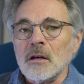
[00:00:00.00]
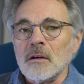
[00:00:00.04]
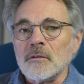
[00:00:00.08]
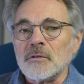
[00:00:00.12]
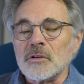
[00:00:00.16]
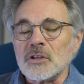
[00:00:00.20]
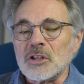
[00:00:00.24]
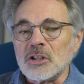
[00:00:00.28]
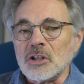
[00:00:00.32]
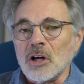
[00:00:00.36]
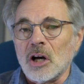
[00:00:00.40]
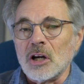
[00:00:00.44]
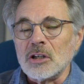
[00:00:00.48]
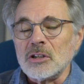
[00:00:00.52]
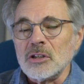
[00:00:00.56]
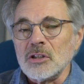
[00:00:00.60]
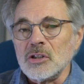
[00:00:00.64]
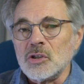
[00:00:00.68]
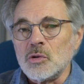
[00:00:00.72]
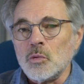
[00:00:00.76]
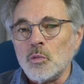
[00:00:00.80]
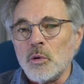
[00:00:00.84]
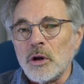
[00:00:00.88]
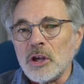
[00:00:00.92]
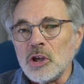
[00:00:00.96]
For
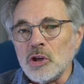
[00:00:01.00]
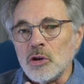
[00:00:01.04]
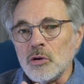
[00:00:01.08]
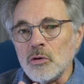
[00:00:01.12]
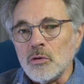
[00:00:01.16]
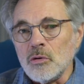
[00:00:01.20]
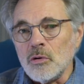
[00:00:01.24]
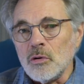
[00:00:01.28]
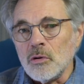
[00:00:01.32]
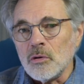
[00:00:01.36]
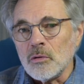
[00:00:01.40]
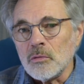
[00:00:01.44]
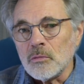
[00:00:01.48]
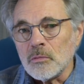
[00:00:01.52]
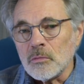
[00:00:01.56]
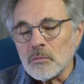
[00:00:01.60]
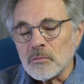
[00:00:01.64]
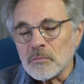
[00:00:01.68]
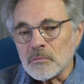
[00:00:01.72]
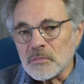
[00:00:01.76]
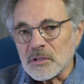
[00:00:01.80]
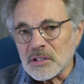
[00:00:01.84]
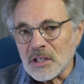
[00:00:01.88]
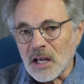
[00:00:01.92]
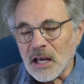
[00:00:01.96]
starters, when you
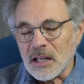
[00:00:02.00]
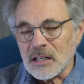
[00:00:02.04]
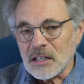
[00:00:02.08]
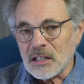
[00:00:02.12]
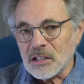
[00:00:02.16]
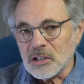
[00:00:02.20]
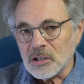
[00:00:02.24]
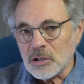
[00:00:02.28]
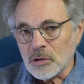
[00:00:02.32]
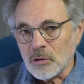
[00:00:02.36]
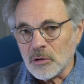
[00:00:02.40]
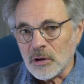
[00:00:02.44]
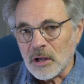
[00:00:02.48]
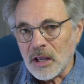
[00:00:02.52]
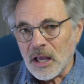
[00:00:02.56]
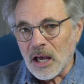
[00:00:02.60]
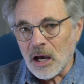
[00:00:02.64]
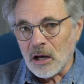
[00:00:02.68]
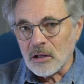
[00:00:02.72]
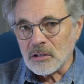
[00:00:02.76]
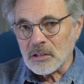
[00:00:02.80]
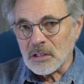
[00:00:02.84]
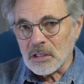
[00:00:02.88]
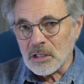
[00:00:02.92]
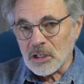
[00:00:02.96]
signed into your
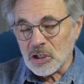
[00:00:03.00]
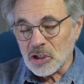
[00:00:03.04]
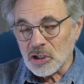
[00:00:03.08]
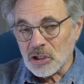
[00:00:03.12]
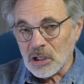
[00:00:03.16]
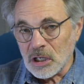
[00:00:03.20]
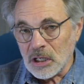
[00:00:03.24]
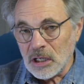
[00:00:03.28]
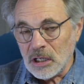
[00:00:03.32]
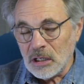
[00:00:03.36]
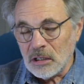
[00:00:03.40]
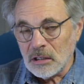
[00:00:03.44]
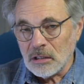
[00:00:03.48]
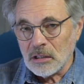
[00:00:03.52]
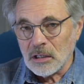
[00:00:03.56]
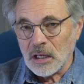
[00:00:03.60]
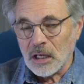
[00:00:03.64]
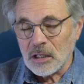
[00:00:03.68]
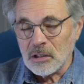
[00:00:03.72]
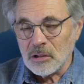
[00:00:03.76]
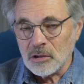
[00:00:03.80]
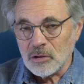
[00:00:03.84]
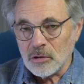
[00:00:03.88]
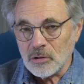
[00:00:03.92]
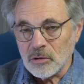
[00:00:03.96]
account initially
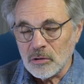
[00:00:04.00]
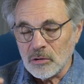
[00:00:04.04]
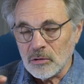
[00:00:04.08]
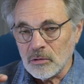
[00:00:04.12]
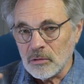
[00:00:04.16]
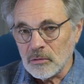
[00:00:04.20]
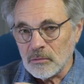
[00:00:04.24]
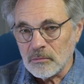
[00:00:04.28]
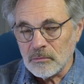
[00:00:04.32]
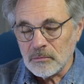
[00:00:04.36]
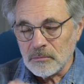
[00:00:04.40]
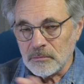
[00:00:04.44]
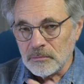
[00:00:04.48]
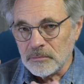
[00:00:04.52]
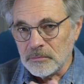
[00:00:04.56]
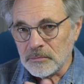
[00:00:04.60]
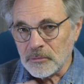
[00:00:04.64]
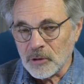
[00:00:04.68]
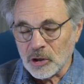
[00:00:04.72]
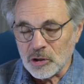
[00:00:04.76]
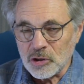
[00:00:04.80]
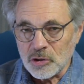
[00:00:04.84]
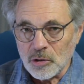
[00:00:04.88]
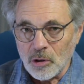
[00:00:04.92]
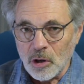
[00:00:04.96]
and you
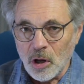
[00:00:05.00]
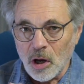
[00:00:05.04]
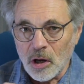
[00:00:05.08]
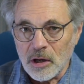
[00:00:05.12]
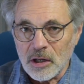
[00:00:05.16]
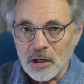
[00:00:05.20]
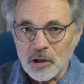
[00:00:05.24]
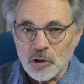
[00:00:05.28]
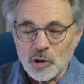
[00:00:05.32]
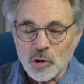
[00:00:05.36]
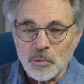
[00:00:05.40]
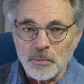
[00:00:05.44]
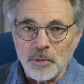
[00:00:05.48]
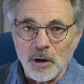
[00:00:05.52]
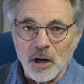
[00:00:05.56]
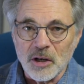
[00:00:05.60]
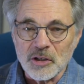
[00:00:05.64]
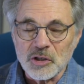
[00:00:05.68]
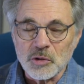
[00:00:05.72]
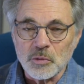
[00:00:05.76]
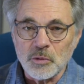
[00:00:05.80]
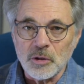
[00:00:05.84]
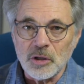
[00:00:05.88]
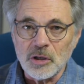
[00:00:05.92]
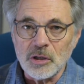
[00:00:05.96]
got your login and your
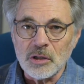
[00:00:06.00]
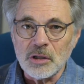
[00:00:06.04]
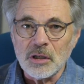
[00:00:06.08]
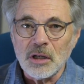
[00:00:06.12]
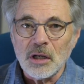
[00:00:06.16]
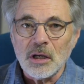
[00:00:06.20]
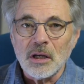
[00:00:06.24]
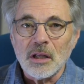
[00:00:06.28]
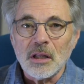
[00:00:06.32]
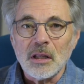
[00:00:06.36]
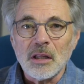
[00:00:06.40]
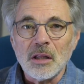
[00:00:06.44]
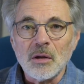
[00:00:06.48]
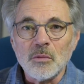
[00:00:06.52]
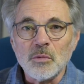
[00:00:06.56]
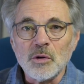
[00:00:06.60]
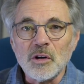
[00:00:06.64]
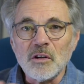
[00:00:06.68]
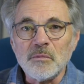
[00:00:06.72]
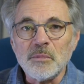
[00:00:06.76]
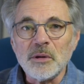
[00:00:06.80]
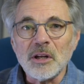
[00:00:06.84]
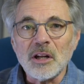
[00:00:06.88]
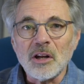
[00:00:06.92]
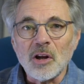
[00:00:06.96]
password, there would
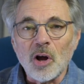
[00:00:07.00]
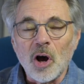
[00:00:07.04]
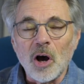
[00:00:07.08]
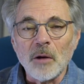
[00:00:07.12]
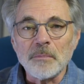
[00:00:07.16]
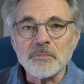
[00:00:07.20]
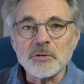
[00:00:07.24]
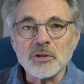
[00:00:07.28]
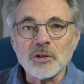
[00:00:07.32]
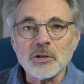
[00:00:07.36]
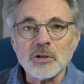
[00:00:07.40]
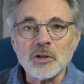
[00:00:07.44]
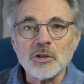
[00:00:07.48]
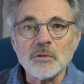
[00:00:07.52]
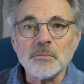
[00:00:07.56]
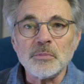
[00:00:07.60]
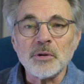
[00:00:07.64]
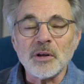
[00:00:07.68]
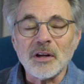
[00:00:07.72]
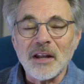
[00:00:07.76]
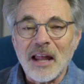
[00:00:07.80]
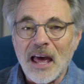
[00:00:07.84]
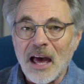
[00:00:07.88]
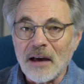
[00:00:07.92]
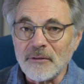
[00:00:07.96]
have been an option to
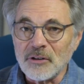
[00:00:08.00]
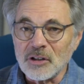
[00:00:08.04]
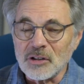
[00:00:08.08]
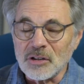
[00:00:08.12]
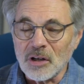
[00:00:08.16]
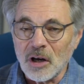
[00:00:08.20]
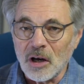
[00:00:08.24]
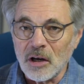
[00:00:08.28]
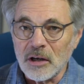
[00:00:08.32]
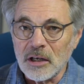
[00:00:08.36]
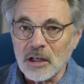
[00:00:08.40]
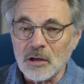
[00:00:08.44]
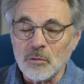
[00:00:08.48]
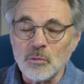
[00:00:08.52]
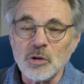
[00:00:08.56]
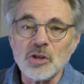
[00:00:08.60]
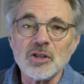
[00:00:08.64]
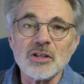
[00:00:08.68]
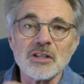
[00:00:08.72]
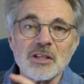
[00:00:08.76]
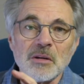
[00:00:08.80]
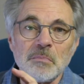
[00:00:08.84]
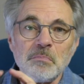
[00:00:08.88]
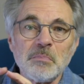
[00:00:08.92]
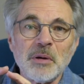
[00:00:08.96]
put an avatar in, which
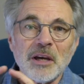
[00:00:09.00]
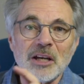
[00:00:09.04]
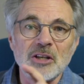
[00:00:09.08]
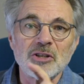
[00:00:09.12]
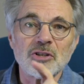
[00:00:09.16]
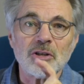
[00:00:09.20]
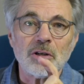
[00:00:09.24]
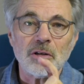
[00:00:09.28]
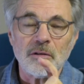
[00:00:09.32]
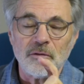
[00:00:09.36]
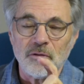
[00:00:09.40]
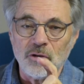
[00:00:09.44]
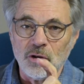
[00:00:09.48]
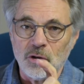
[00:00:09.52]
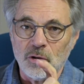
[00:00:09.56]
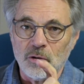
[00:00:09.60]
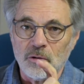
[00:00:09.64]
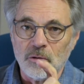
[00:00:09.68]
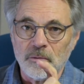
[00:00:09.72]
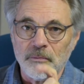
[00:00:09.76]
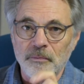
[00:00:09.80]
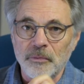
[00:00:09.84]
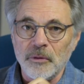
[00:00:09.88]
is a picture of you.